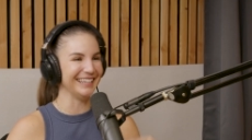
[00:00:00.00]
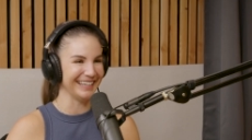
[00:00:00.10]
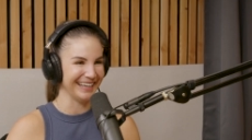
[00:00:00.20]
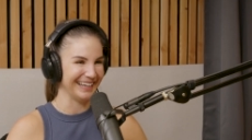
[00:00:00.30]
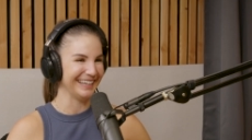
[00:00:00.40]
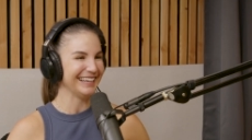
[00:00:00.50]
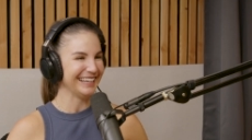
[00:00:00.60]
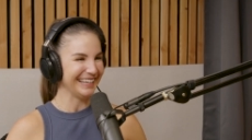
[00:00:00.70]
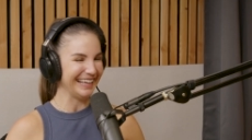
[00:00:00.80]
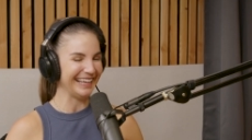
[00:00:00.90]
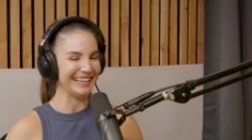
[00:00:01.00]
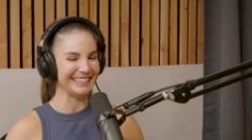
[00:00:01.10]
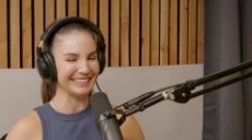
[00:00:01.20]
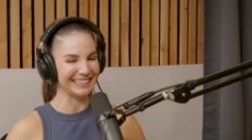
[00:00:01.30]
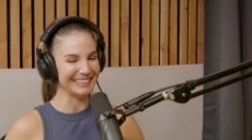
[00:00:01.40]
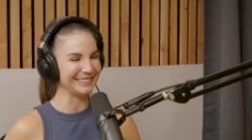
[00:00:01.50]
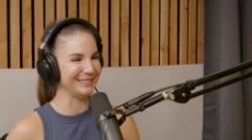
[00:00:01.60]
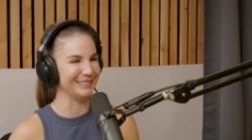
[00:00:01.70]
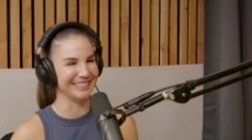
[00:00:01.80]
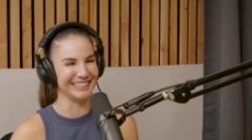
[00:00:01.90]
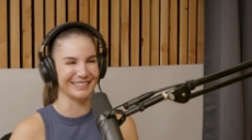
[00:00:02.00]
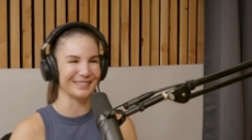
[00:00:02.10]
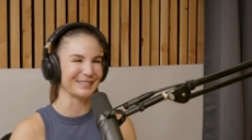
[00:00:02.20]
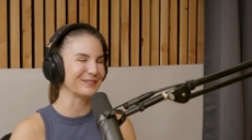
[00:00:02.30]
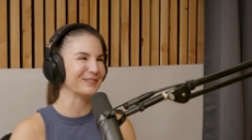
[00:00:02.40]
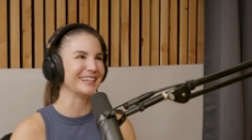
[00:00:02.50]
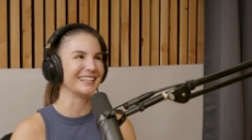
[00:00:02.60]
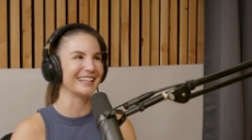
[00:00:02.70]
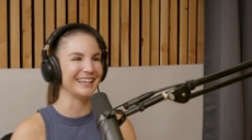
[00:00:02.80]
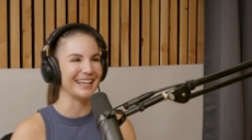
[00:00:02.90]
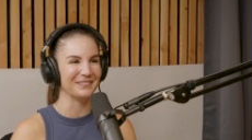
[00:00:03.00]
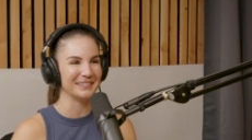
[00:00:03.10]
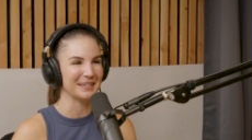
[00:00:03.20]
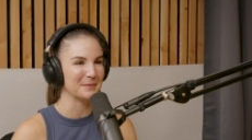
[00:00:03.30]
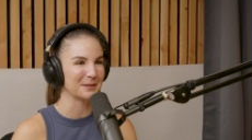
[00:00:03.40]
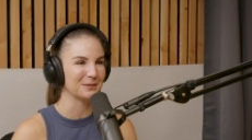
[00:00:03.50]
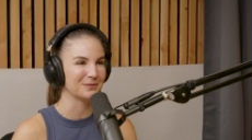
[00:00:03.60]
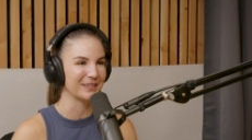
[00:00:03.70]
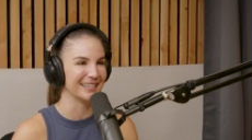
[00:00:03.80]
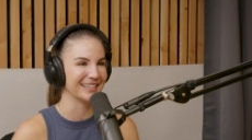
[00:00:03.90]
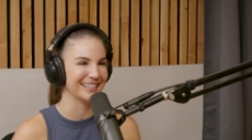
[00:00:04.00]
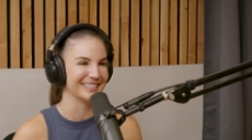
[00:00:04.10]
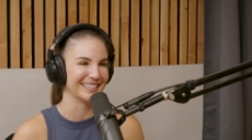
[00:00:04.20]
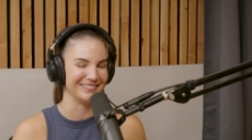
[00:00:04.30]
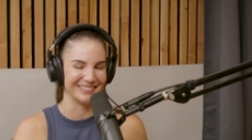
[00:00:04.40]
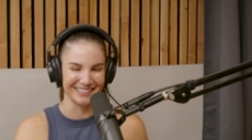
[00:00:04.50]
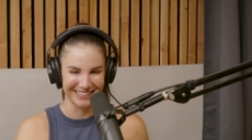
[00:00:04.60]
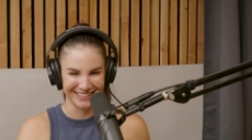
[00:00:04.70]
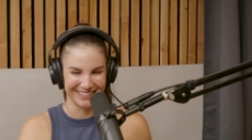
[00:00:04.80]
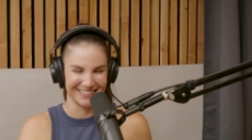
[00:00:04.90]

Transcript: Yeah. And it's just a funny line. Every time I go to Flanagan's, I'm just like,